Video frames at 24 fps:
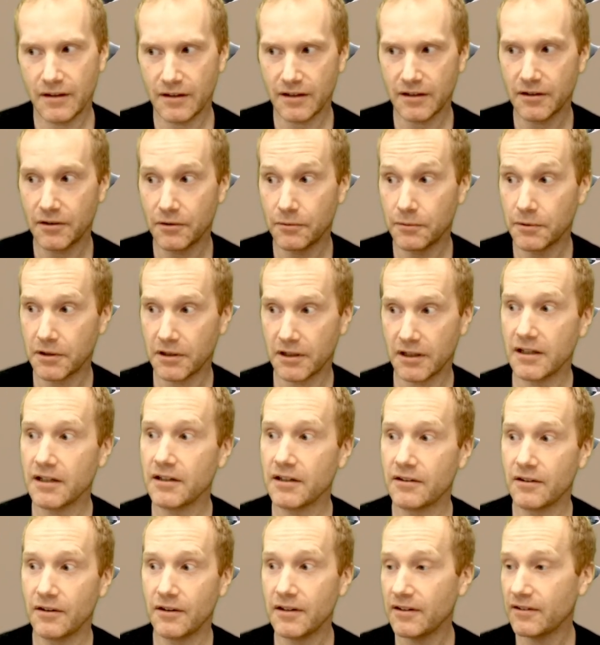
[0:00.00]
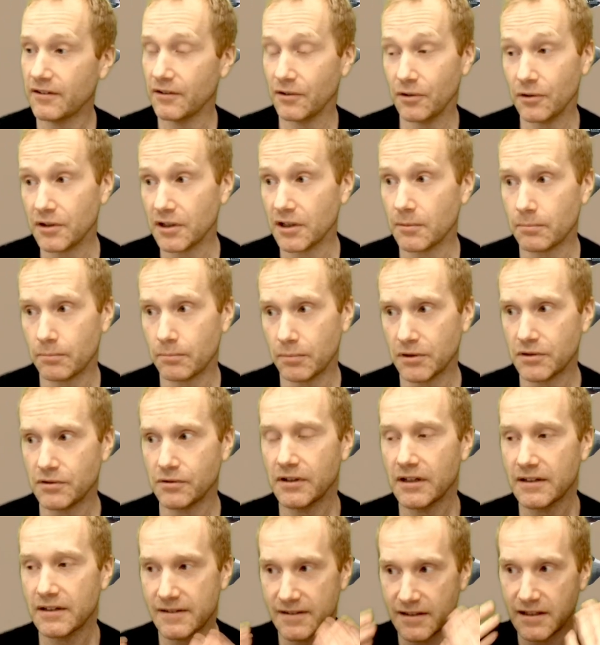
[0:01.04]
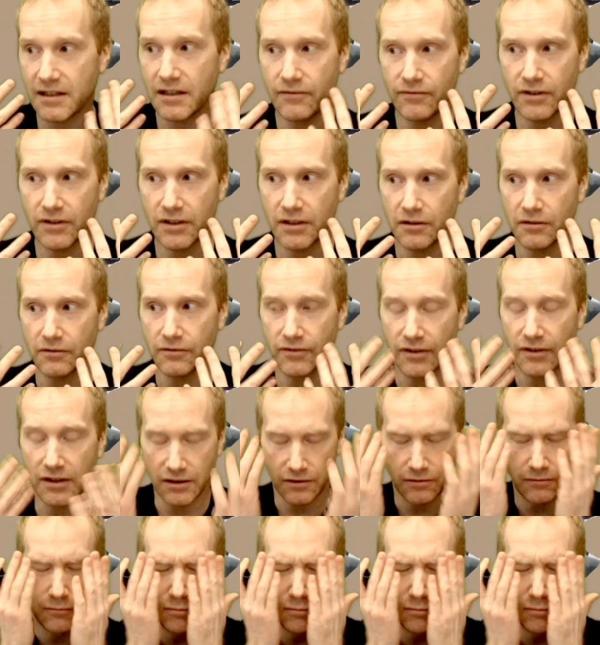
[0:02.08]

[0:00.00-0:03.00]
I don't want to get into this too deep, but you're not seeing a video feed.